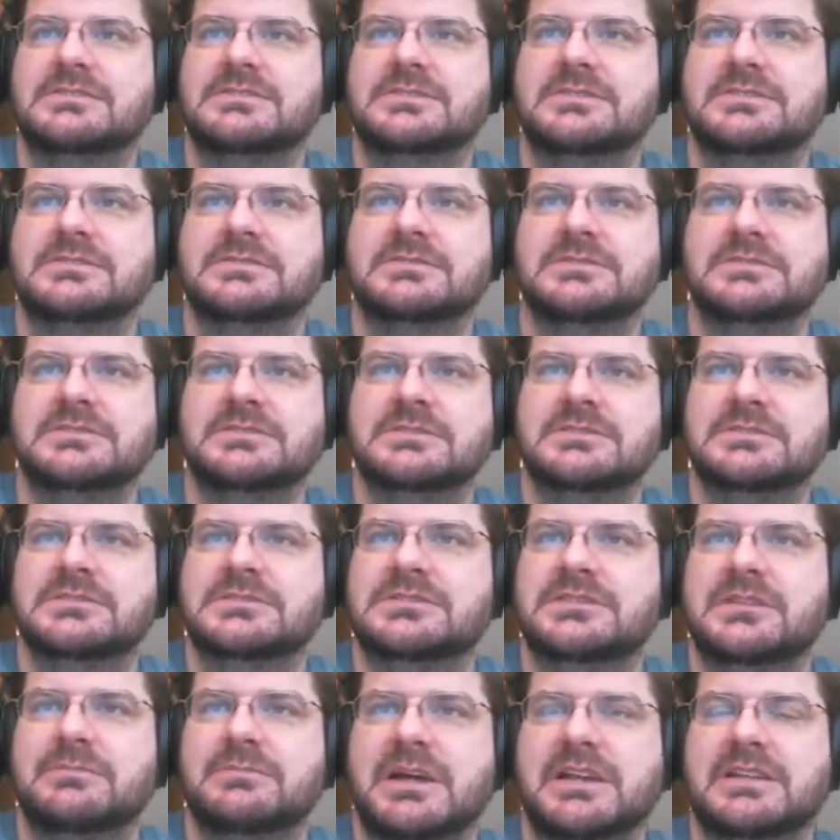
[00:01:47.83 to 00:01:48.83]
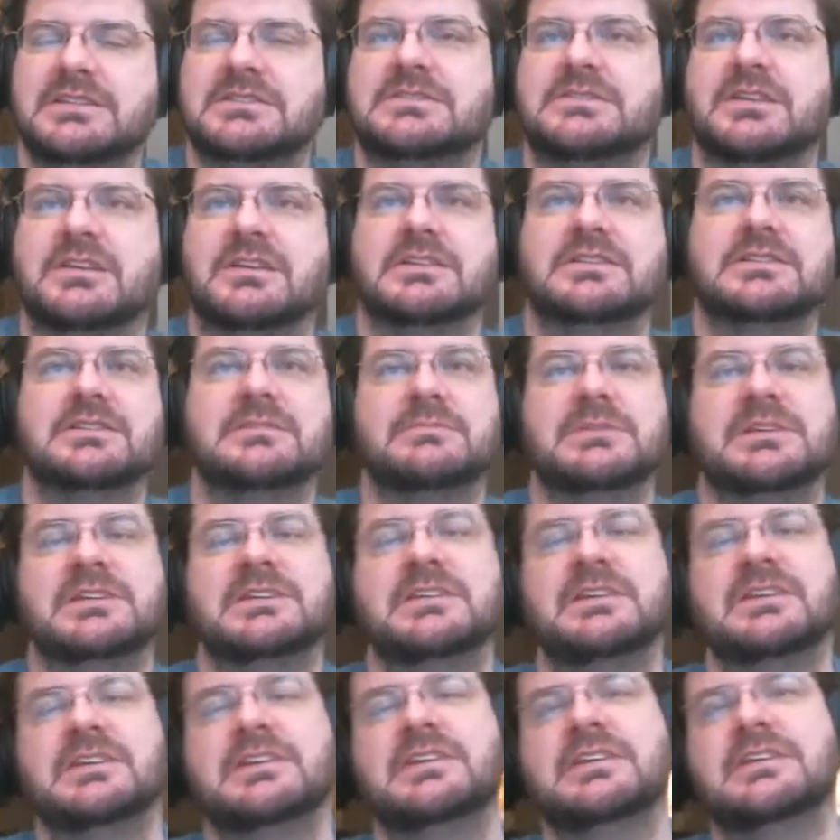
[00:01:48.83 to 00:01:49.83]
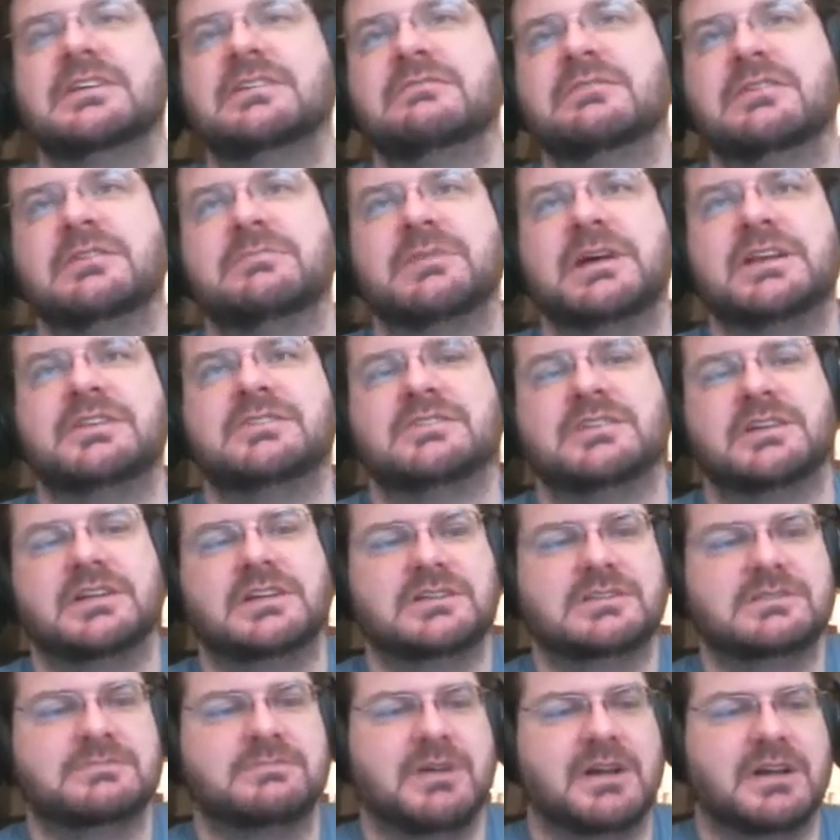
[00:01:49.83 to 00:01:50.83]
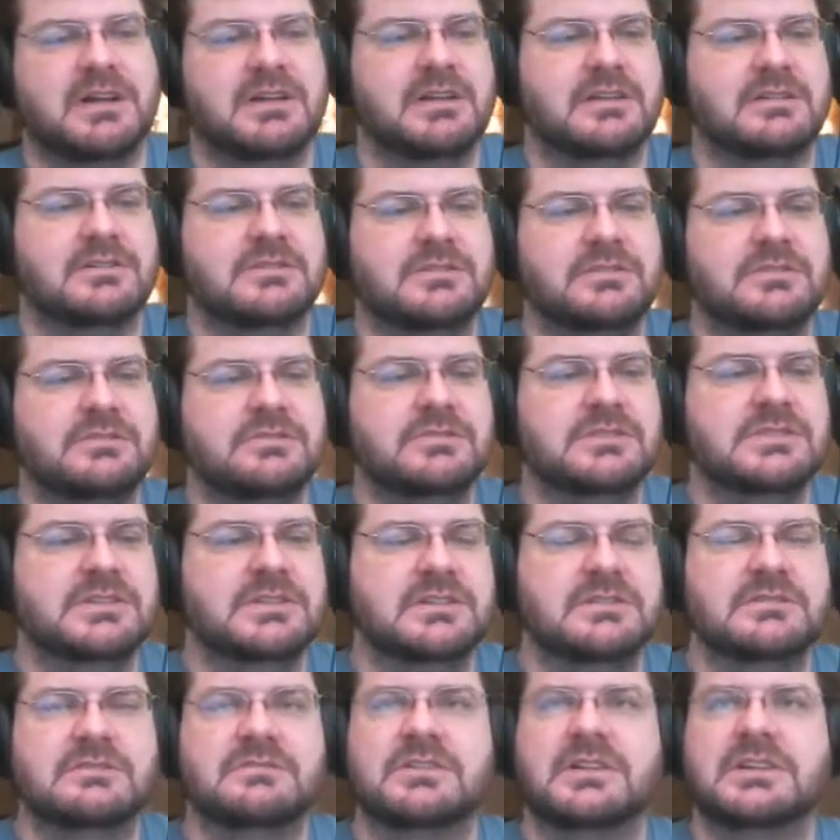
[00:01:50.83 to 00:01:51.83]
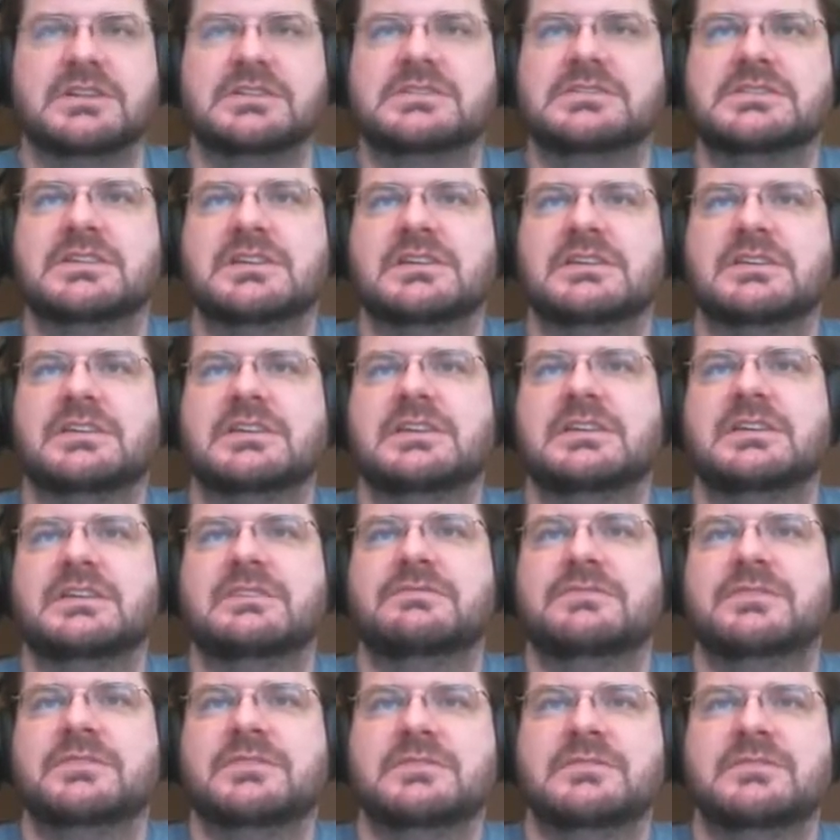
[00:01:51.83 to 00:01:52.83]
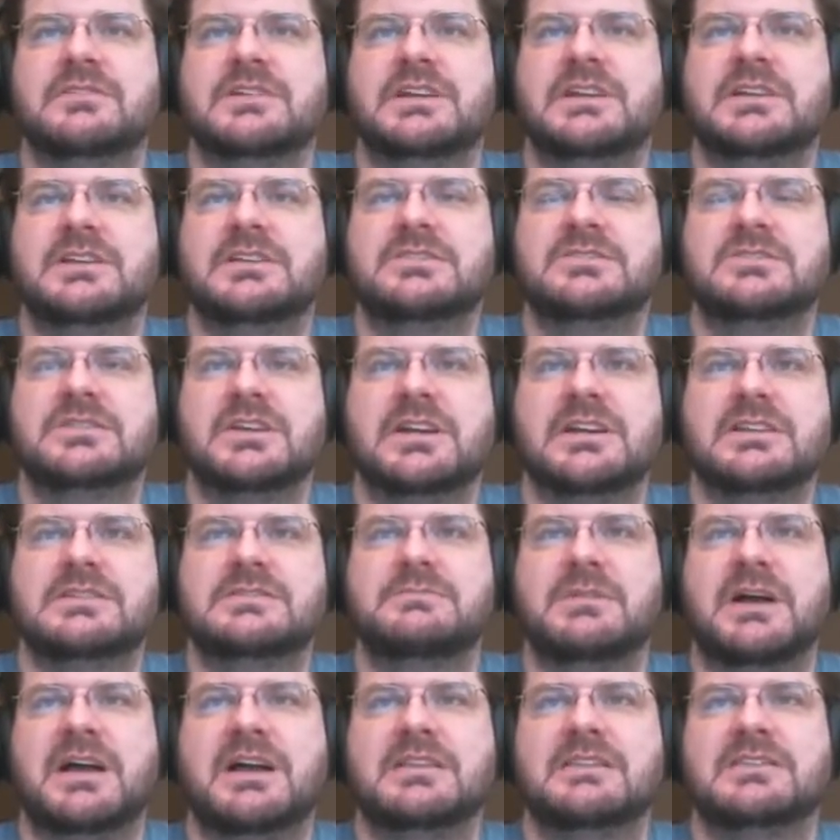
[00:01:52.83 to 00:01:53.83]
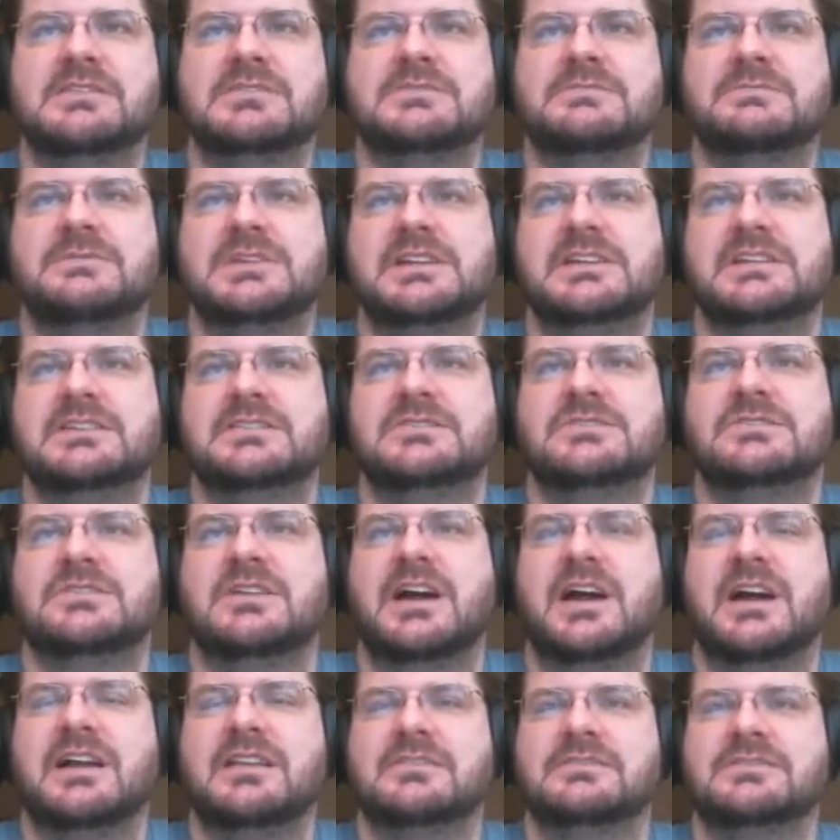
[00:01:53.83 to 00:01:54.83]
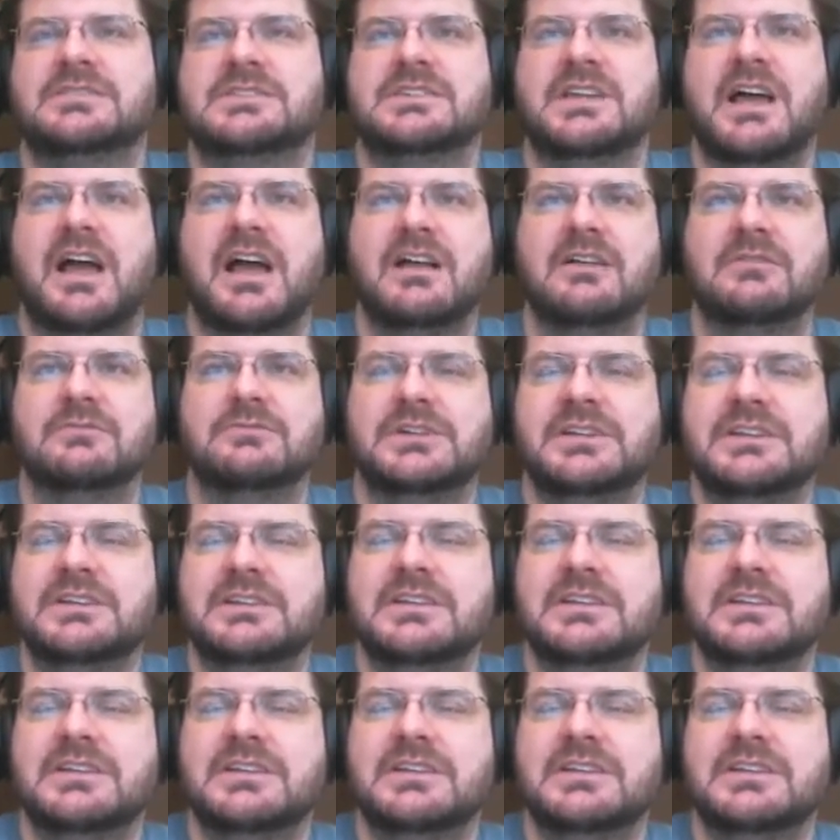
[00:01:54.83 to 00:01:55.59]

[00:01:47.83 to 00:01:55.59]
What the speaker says: So somebody's taunting me with my Transmog Tuesdays runs. If you're into Transmog, this week is Trial of Style week.